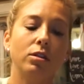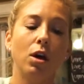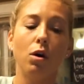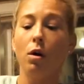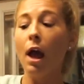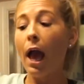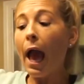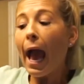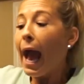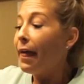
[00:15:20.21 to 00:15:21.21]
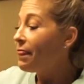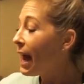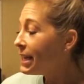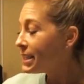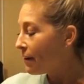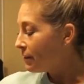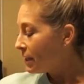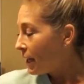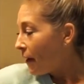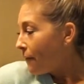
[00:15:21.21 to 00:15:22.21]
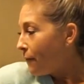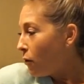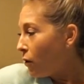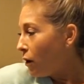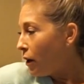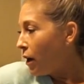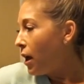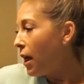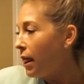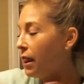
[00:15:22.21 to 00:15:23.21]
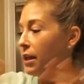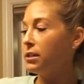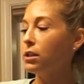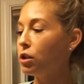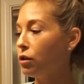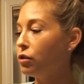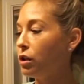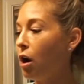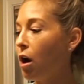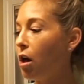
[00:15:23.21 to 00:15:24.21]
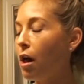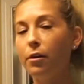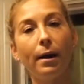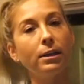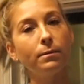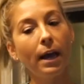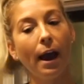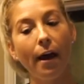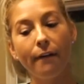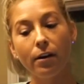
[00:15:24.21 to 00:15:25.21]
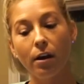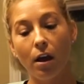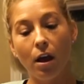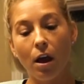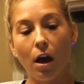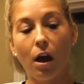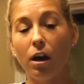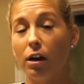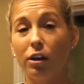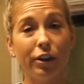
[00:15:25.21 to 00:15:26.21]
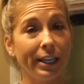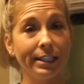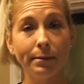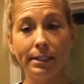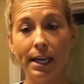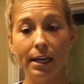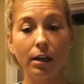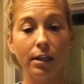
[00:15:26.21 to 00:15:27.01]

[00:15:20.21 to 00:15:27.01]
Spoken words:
So that is everything for this grocery haul. Otherwise, we have our greens that we take.